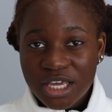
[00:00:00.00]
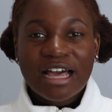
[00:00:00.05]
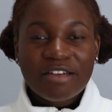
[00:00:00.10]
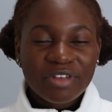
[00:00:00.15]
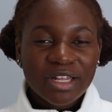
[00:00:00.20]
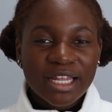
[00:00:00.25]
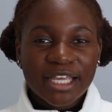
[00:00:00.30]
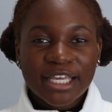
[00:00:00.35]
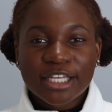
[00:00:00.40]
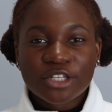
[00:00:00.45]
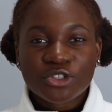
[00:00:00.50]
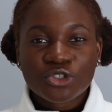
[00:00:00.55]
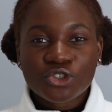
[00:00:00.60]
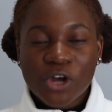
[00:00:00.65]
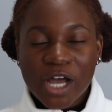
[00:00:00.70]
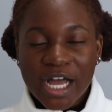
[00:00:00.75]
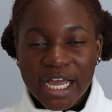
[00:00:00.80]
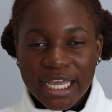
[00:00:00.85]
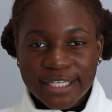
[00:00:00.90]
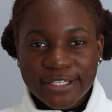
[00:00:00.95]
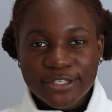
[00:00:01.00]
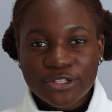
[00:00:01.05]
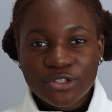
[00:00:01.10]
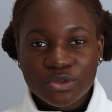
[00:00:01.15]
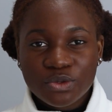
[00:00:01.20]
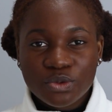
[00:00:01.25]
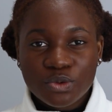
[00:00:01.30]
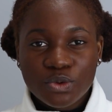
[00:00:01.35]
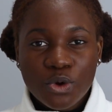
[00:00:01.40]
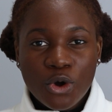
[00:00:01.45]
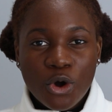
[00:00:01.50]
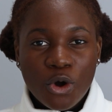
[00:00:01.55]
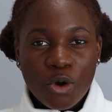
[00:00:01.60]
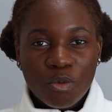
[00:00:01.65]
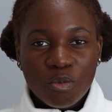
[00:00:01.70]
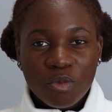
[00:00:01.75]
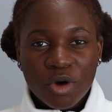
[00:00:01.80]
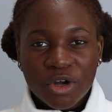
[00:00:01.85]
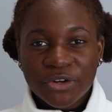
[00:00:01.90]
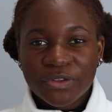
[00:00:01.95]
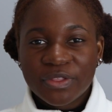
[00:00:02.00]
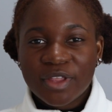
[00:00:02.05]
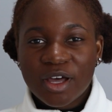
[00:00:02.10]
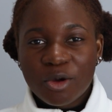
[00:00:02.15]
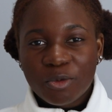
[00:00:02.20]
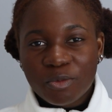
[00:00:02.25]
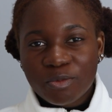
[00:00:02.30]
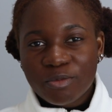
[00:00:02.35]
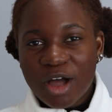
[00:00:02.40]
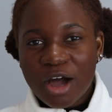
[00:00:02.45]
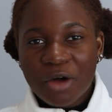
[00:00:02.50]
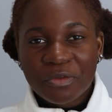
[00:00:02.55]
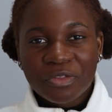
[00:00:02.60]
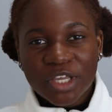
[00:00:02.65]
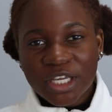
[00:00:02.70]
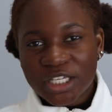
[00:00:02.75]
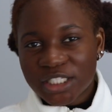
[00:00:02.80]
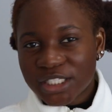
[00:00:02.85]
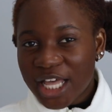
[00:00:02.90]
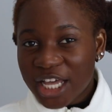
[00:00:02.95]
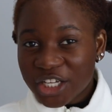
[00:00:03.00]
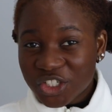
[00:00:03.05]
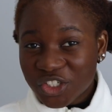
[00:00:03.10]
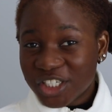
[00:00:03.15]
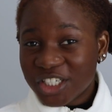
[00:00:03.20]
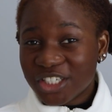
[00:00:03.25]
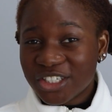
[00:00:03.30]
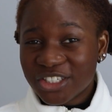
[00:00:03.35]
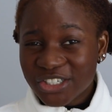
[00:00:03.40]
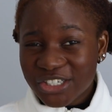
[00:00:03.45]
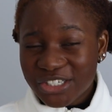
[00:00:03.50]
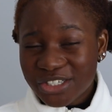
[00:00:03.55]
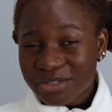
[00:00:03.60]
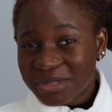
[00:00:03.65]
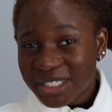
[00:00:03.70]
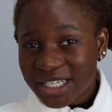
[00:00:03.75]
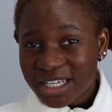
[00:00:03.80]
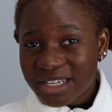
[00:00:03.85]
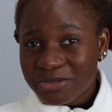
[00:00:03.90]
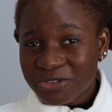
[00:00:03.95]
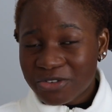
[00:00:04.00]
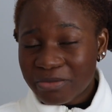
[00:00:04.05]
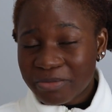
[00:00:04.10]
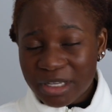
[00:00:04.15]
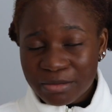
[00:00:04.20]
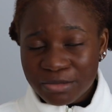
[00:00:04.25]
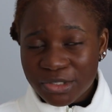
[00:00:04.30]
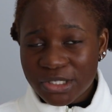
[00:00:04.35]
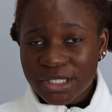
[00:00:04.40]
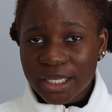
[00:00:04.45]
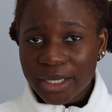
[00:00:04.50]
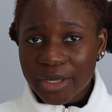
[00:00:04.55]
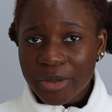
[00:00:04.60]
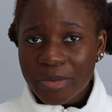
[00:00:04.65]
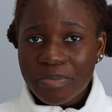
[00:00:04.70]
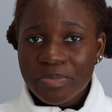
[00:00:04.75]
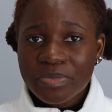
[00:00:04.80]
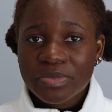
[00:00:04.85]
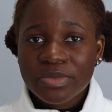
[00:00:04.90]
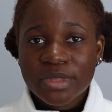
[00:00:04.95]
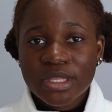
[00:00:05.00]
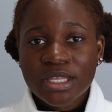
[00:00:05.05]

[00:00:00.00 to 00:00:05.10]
Yeah, I feel like he tries to water down how things actually are sometimes, from time to time.